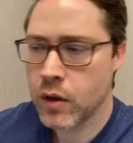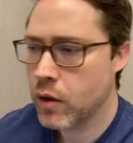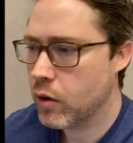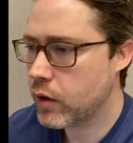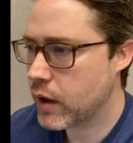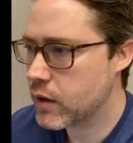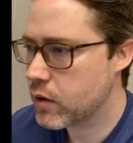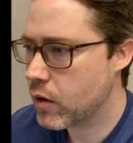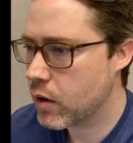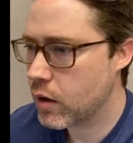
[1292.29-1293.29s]
Okay,
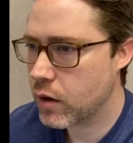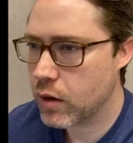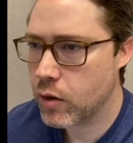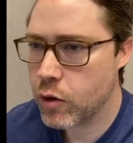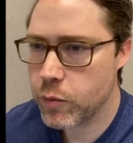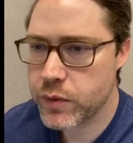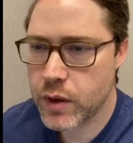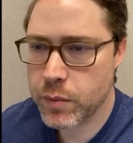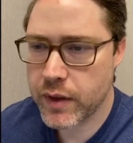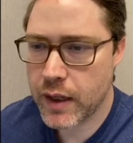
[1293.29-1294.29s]
so I hope
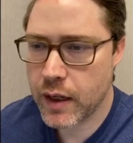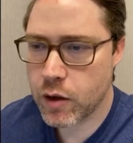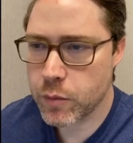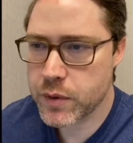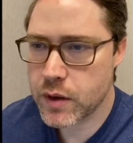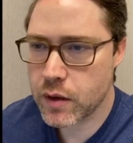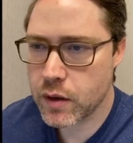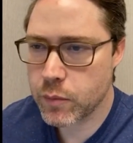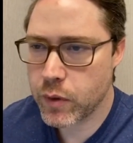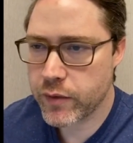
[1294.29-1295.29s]
some of that helps.
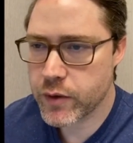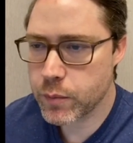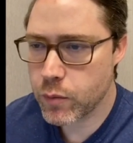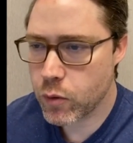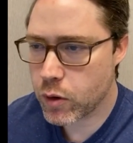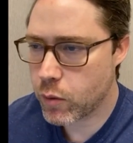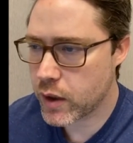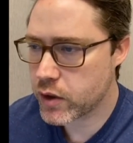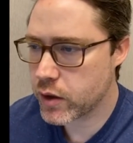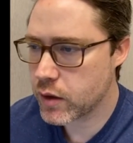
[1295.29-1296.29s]
We have some more
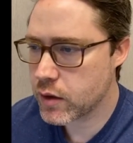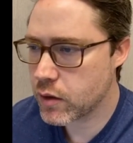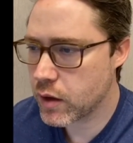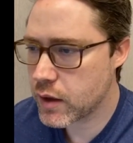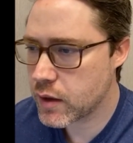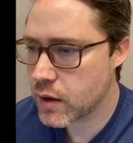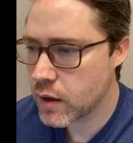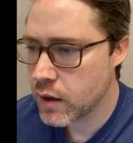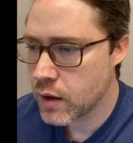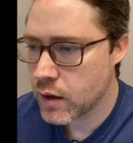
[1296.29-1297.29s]
questions, so let's
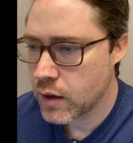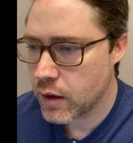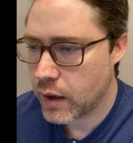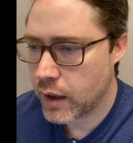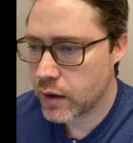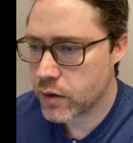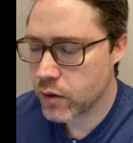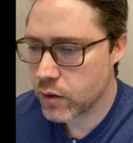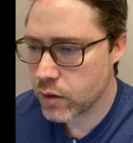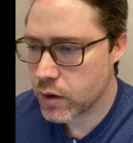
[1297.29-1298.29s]

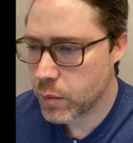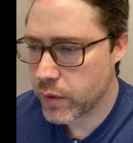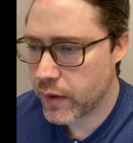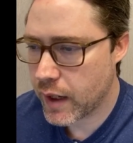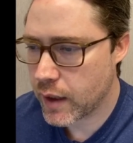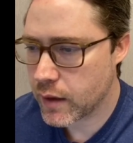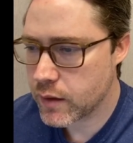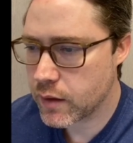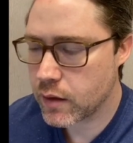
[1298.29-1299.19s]
answer some of that.